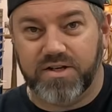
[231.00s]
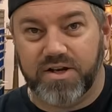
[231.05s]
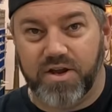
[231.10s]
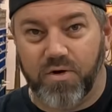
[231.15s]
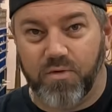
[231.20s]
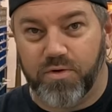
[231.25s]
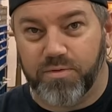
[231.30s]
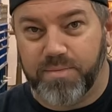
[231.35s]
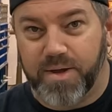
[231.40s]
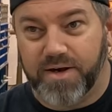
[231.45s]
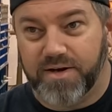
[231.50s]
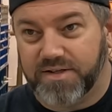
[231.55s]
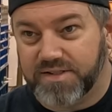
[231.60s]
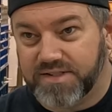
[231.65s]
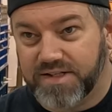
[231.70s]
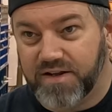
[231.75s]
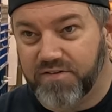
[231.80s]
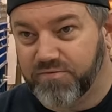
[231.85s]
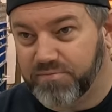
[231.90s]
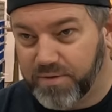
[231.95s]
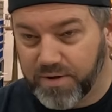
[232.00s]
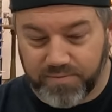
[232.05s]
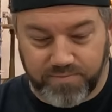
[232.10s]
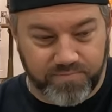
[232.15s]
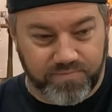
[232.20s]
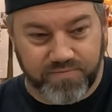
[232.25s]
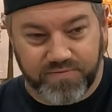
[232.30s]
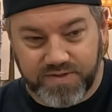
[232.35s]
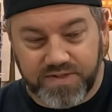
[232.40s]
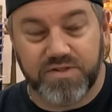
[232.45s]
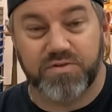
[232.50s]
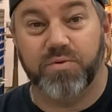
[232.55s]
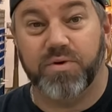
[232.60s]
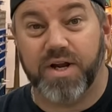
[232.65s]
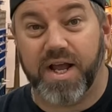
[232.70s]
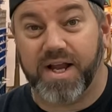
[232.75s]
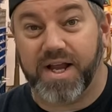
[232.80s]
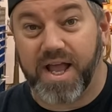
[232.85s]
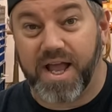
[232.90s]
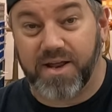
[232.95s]
could go with better stuff, but this is what
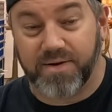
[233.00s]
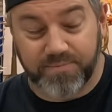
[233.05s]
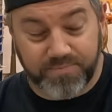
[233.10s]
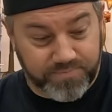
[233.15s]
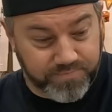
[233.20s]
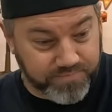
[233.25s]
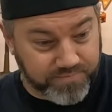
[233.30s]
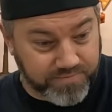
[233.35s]
I got.